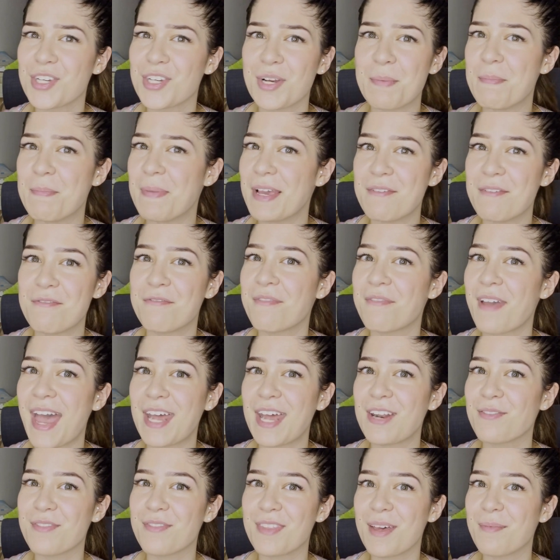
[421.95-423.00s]
a big fan
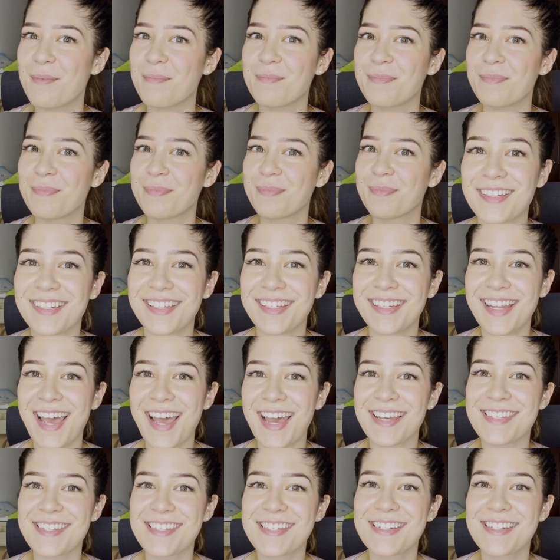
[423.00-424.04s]
of them.
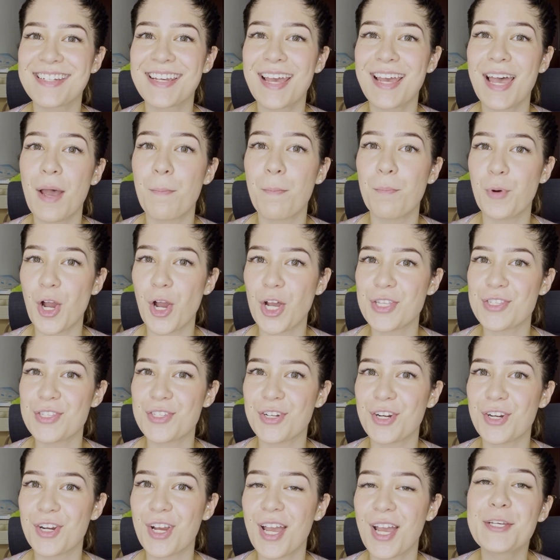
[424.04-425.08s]
Next,
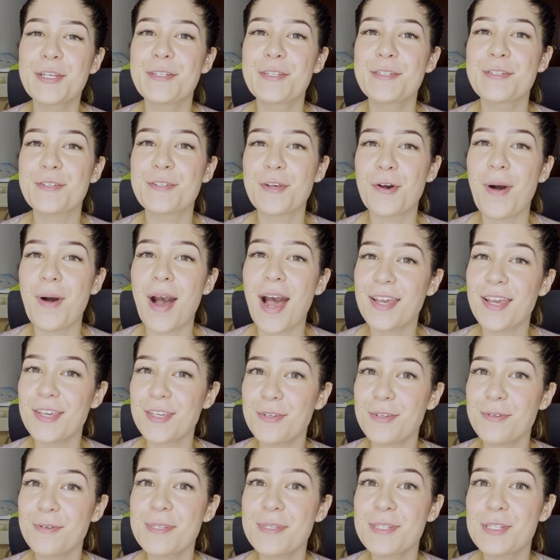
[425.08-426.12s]
bronzer. So I
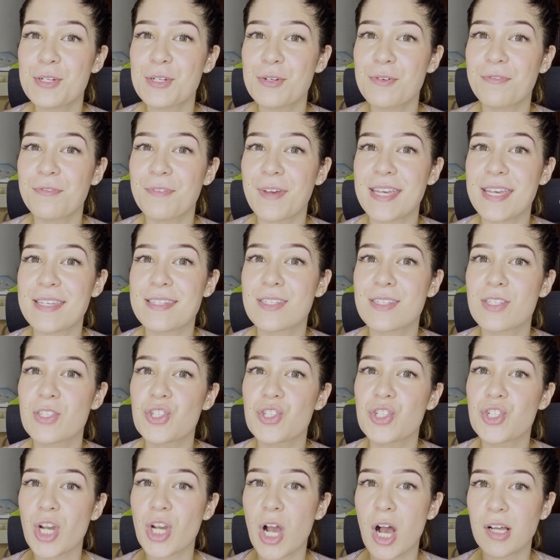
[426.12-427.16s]
use Too
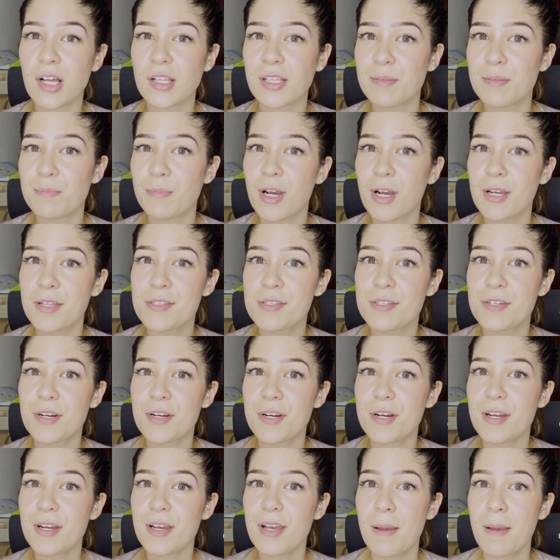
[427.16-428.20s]
Faced's chocolate
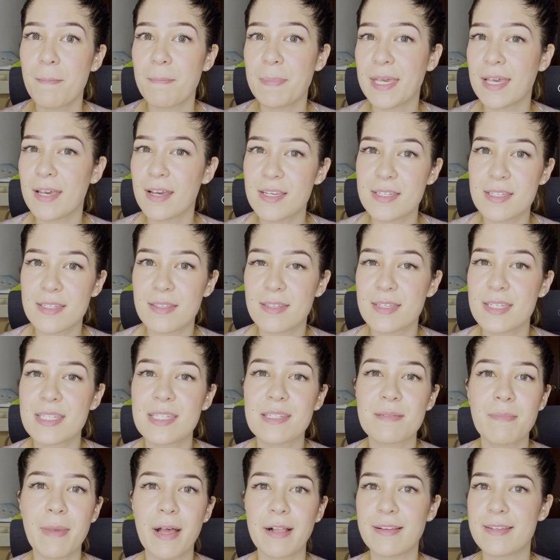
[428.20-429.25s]
bronzer because the
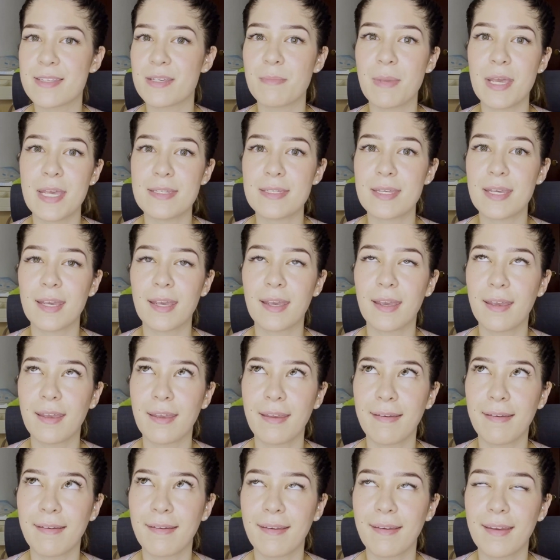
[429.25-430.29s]
smell is amazing.
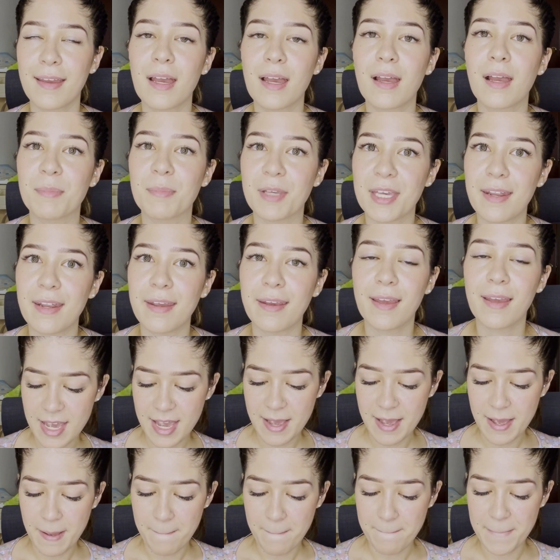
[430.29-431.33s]
I'm kidding.
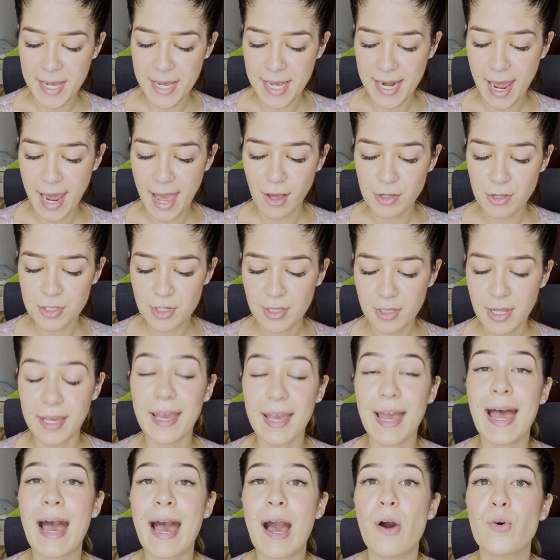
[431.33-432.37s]
But I also like
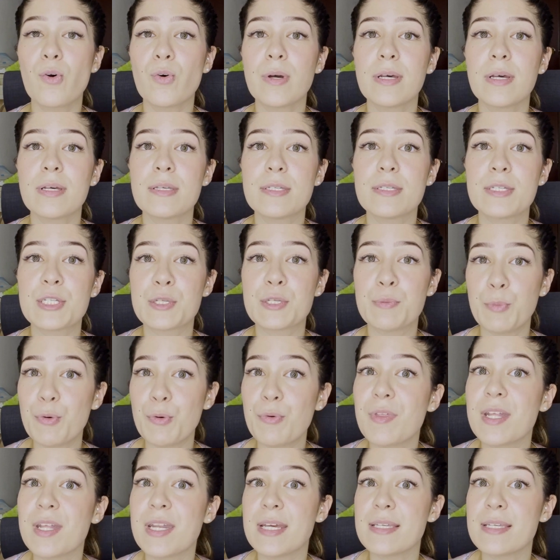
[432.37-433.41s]
how
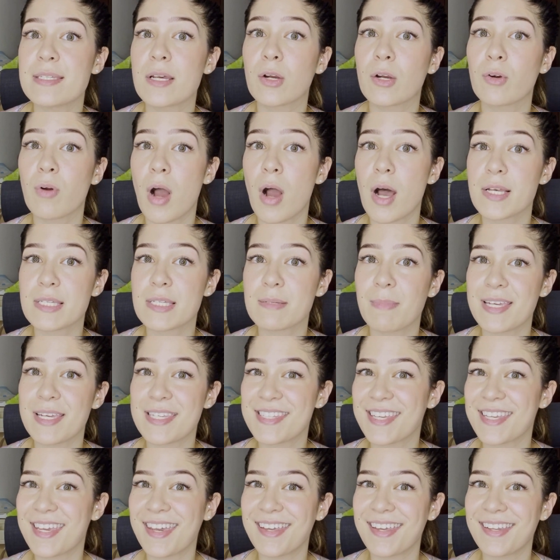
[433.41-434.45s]
smooth it is across my
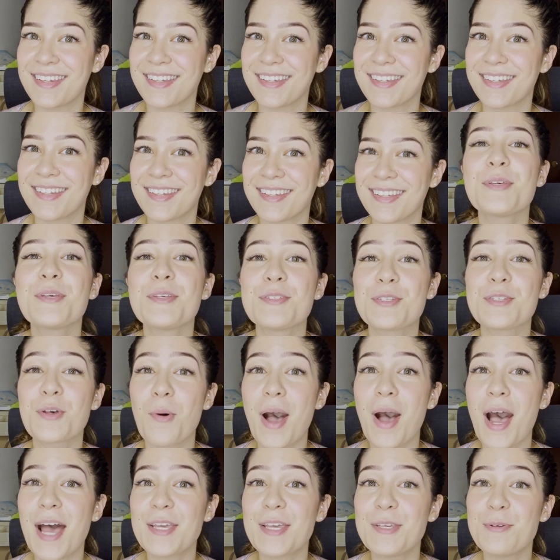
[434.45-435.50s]
skin. So
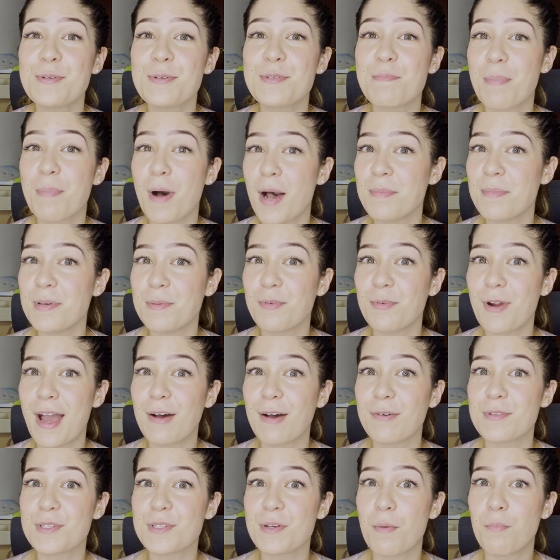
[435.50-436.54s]
I use Bobbi
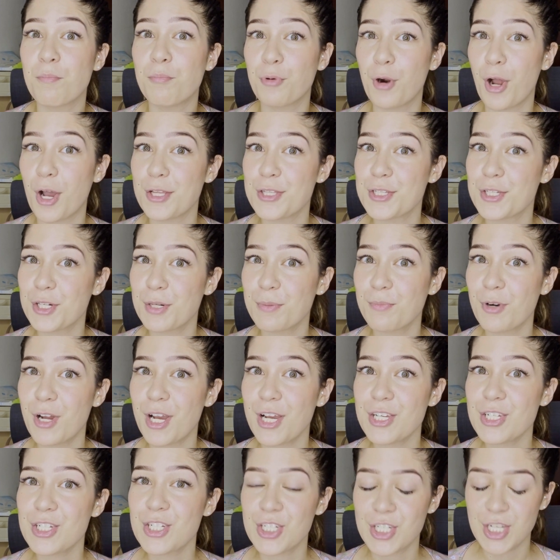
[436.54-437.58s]
Brown's bronzer
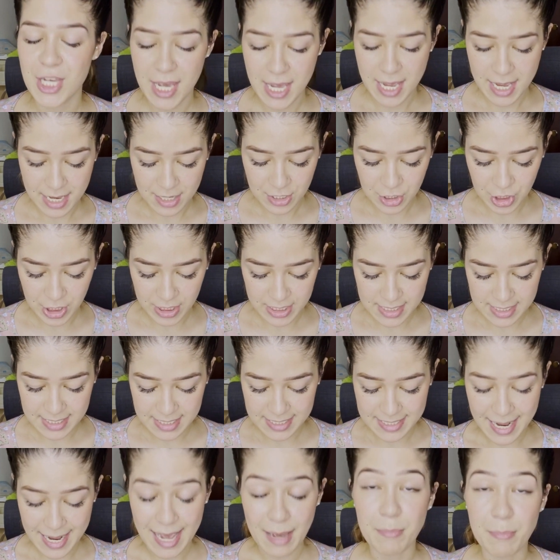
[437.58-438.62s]
brush. Just
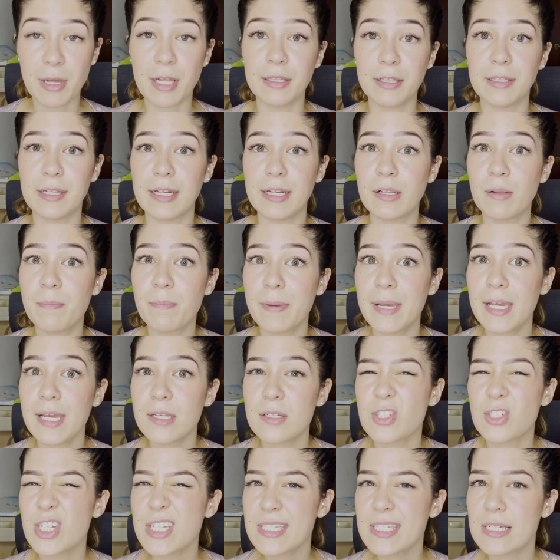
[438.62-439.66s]
dab a little
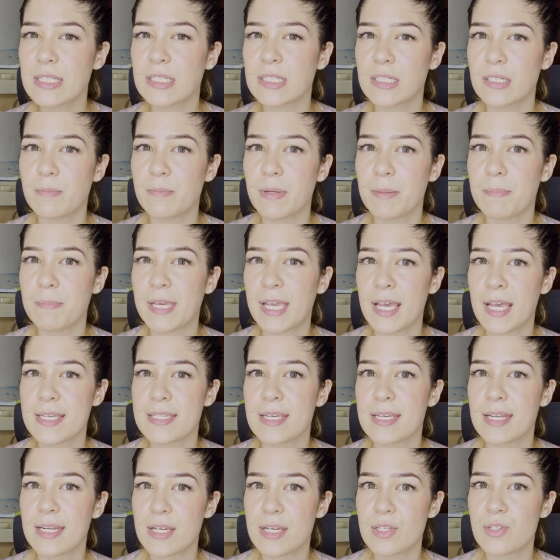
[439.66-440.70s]
bit, just a little bit, because
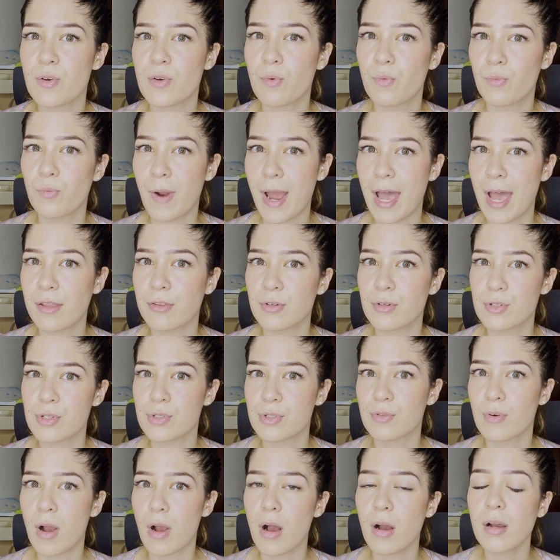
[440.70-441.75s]
it is rather
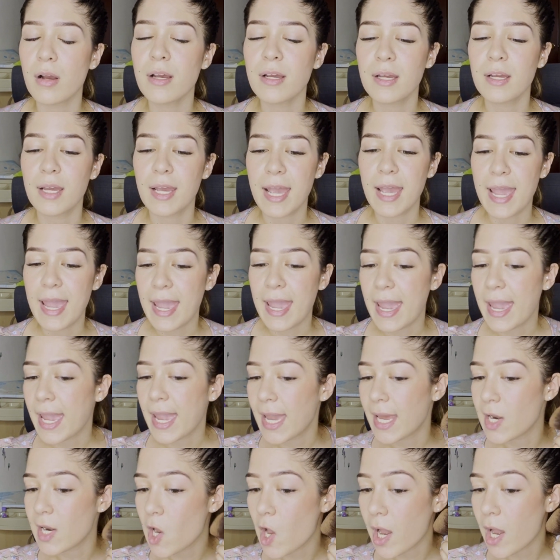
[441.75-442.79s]
strong,
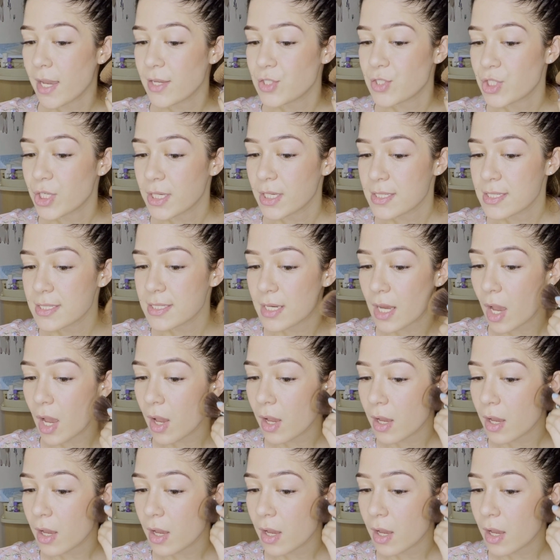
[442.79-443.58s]
and I just